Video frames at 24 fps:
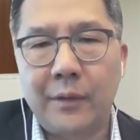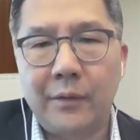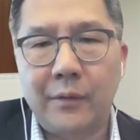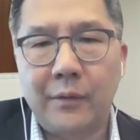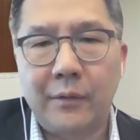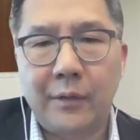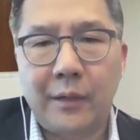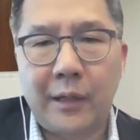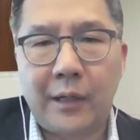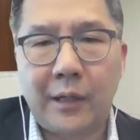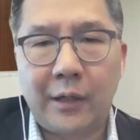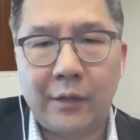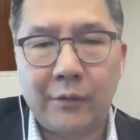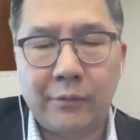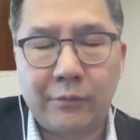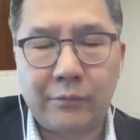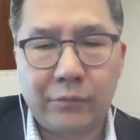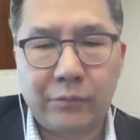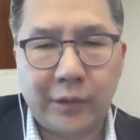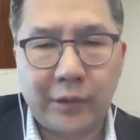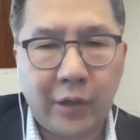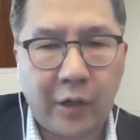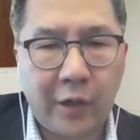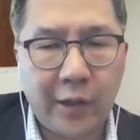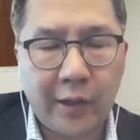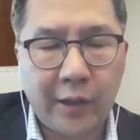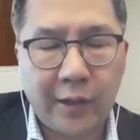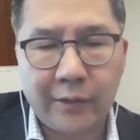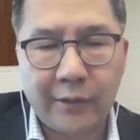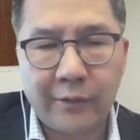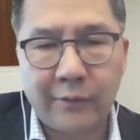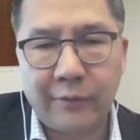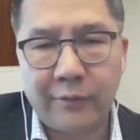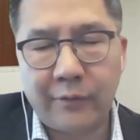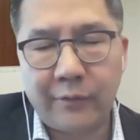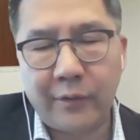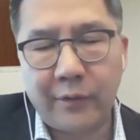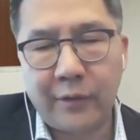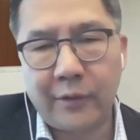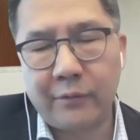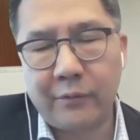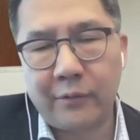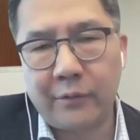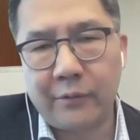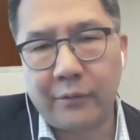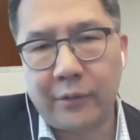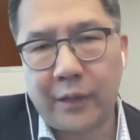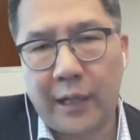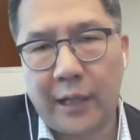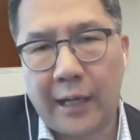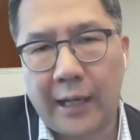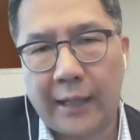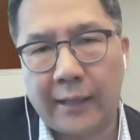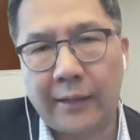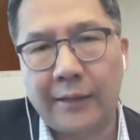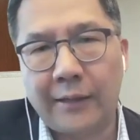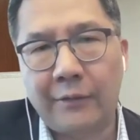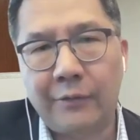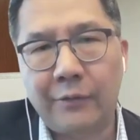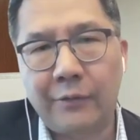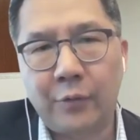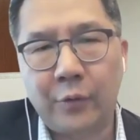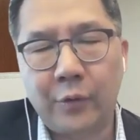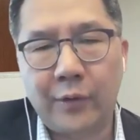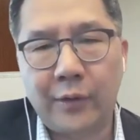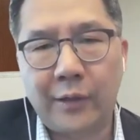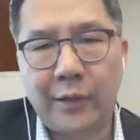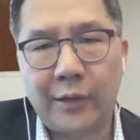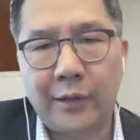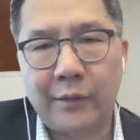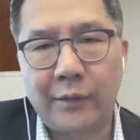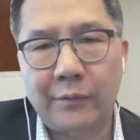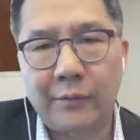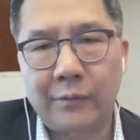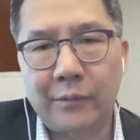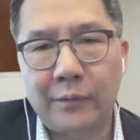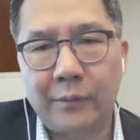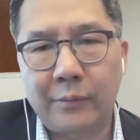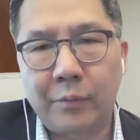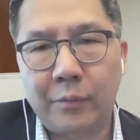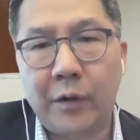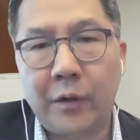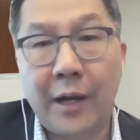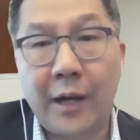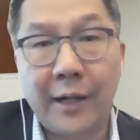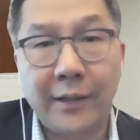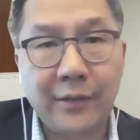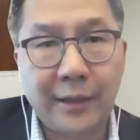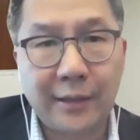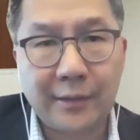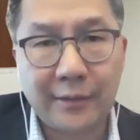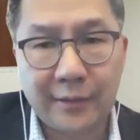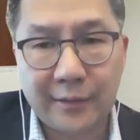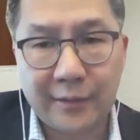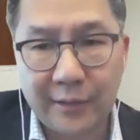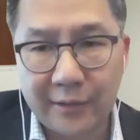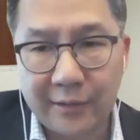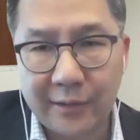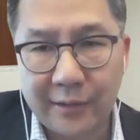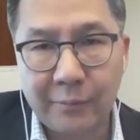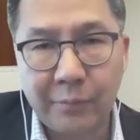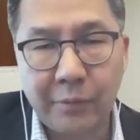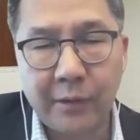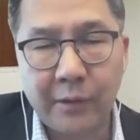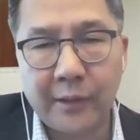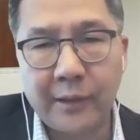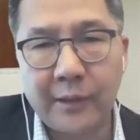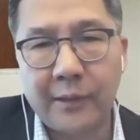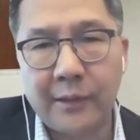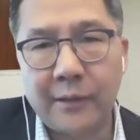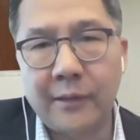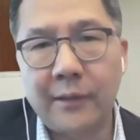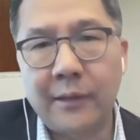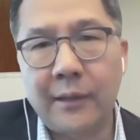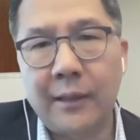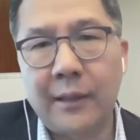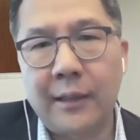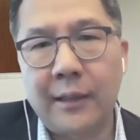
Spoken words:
They're regarded highly for their process discipline.